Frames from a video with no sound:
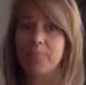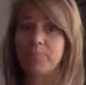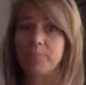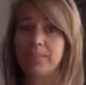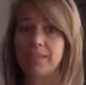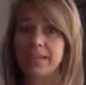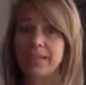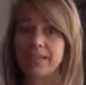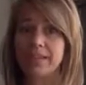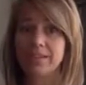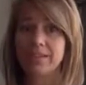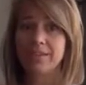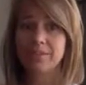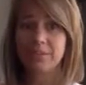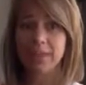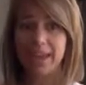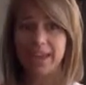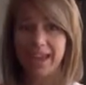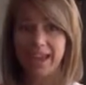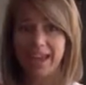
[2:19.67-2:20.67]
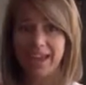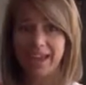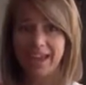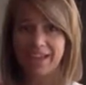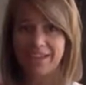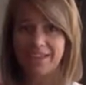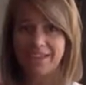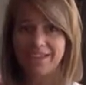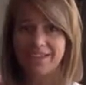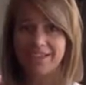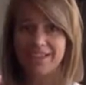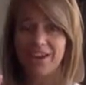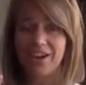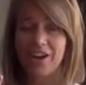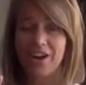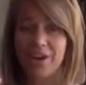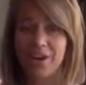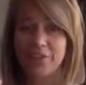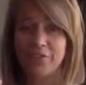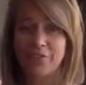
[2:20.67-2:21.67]
peel my hands
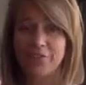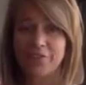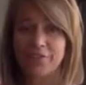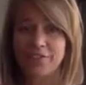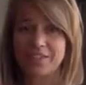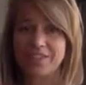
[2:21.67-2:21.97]
off of